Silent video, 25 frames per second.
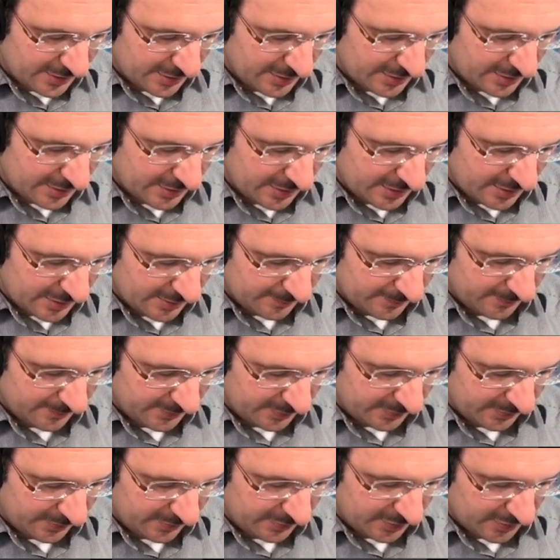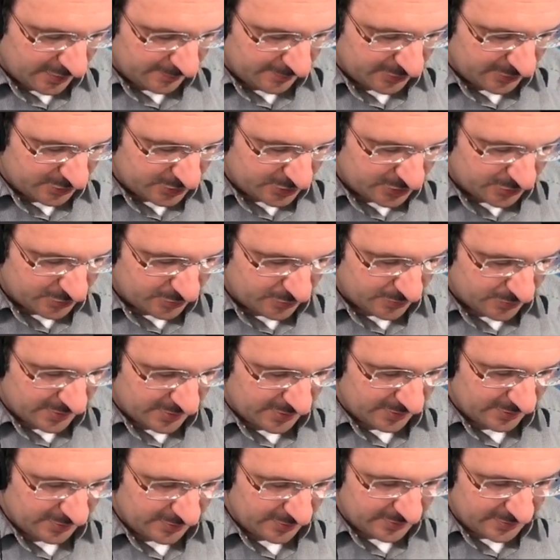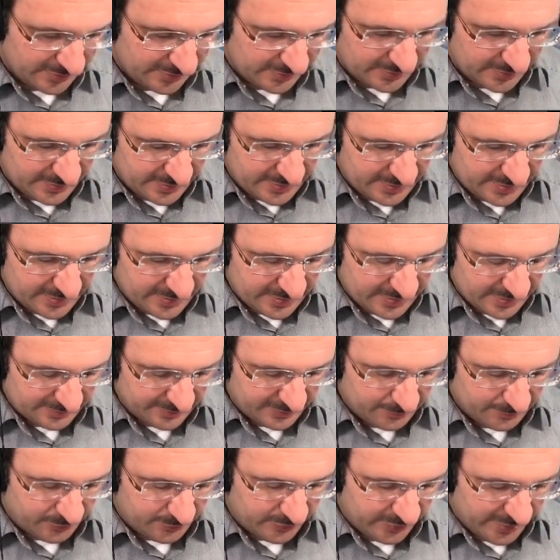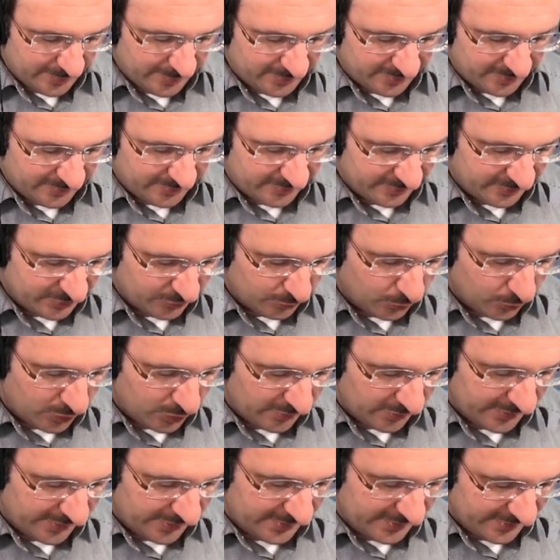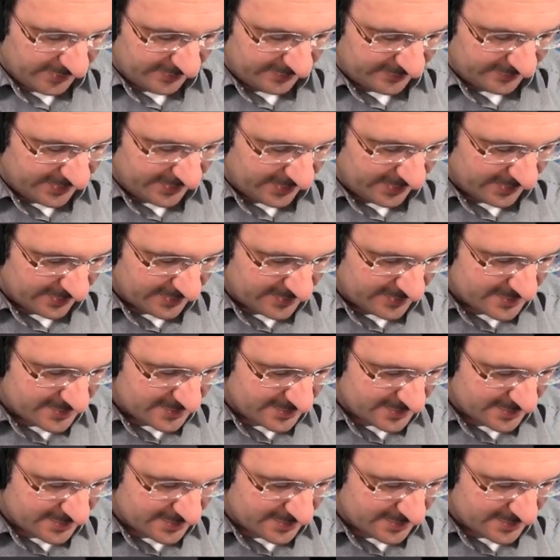gamma 2. I'll add the parameter interval in a second.